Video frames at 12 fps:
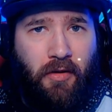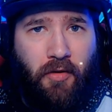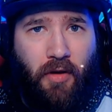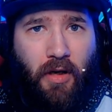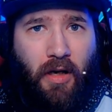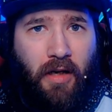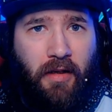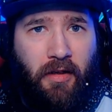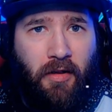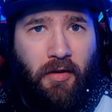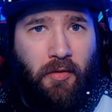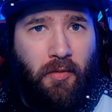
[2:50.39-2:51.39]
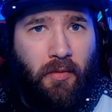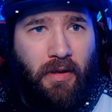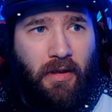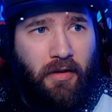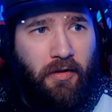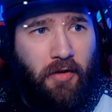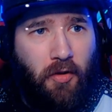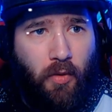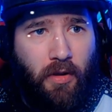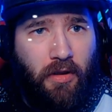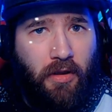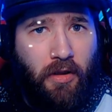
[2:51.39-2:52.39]
your audio, new
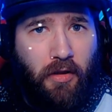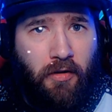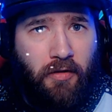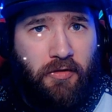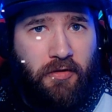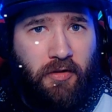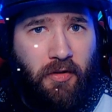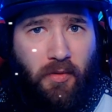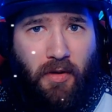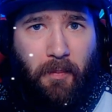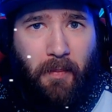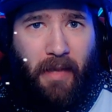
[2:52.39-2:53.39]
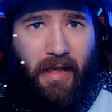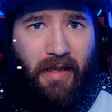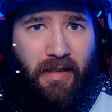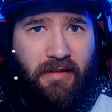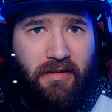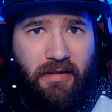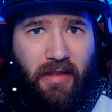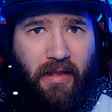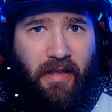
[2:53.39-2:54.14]
alerts, new commands,